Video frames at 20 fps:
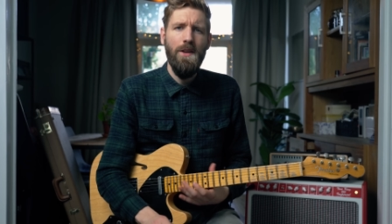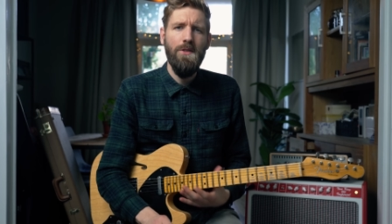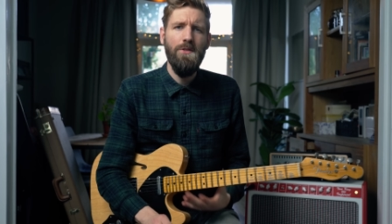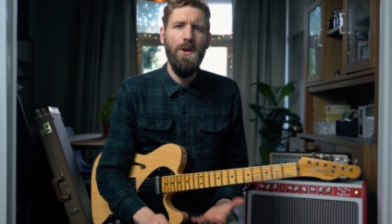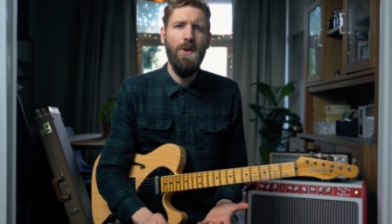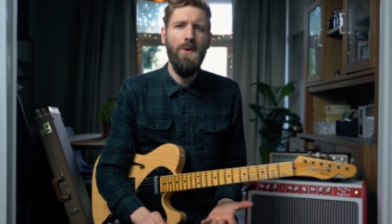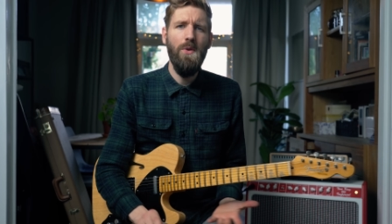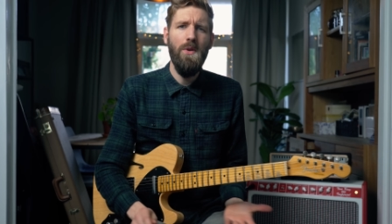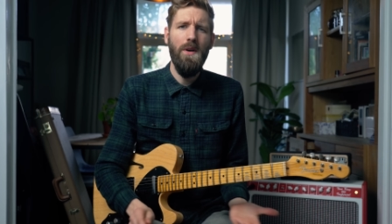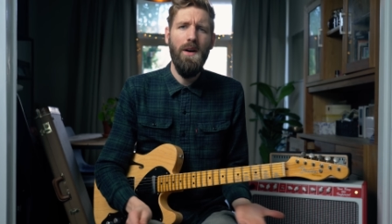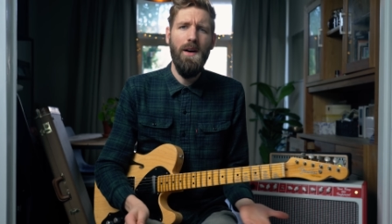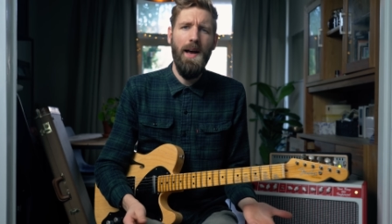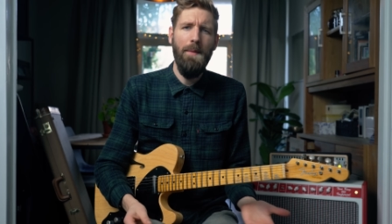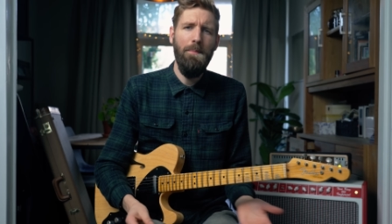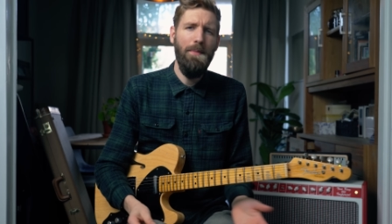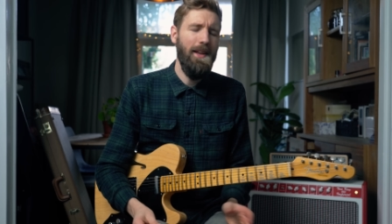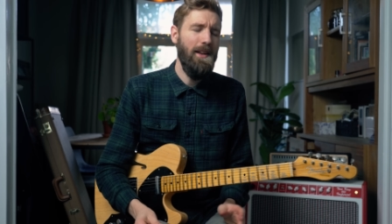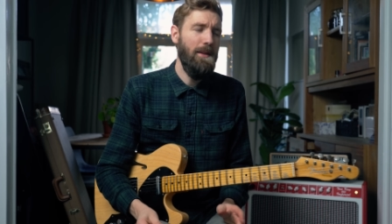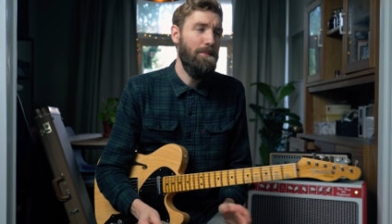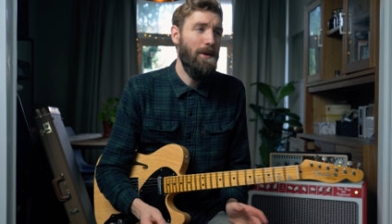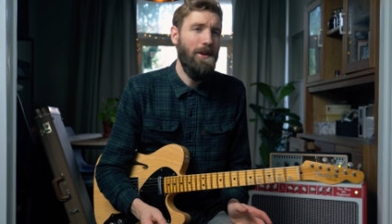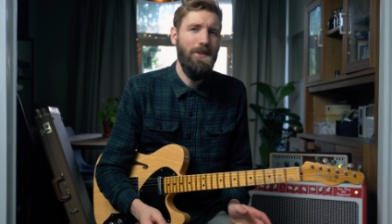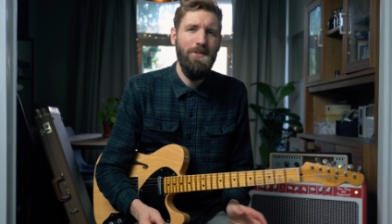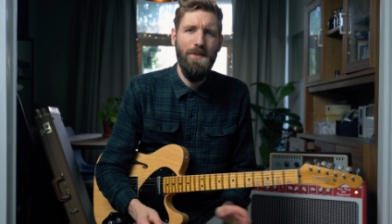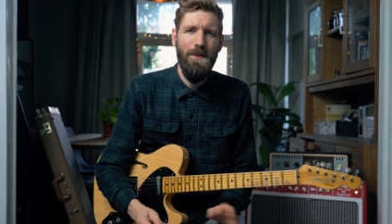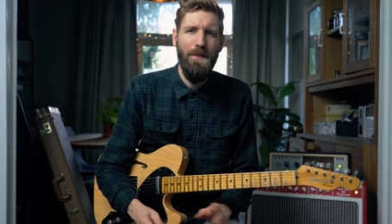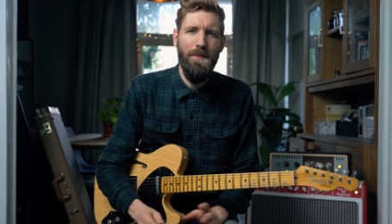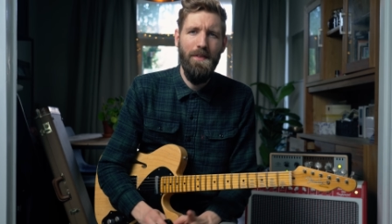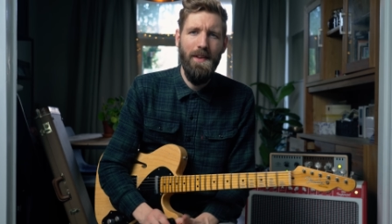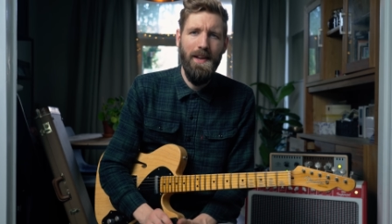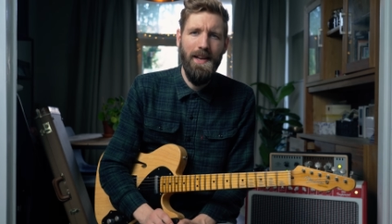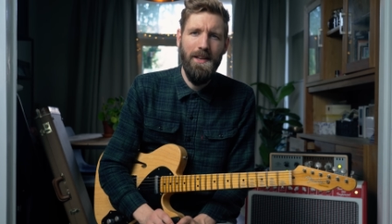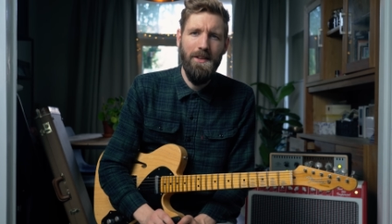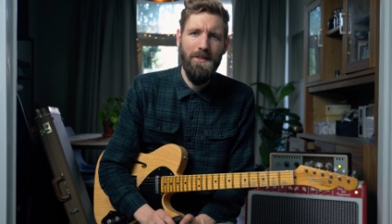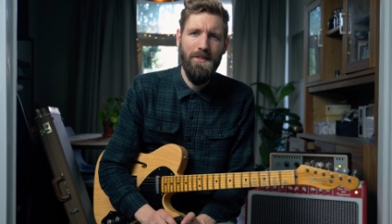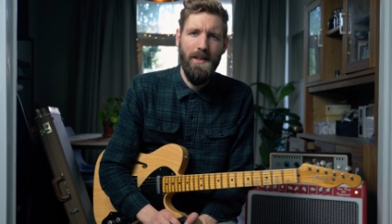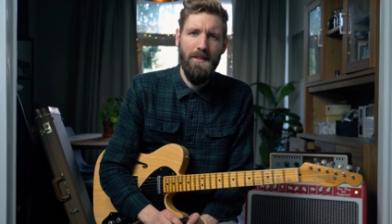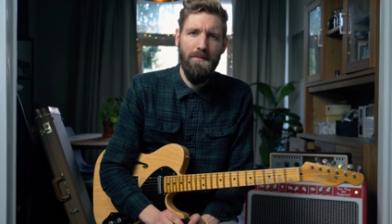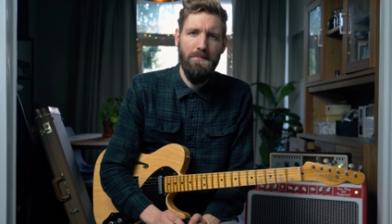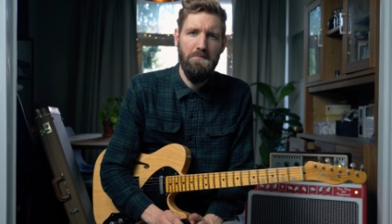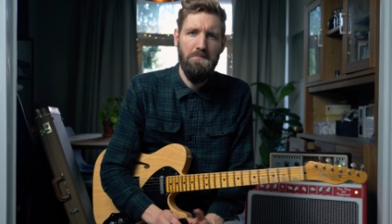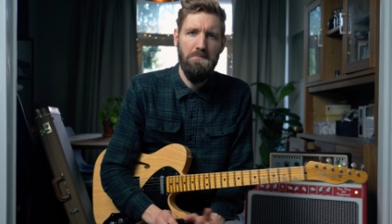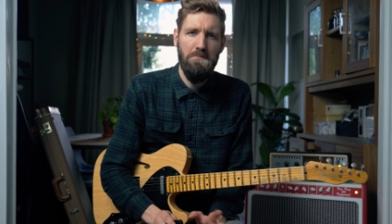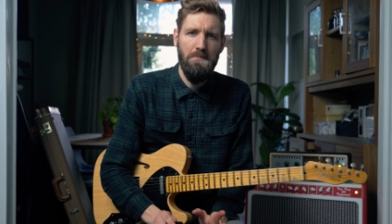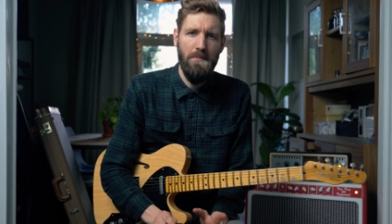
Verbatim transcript: So I played a bunch of things that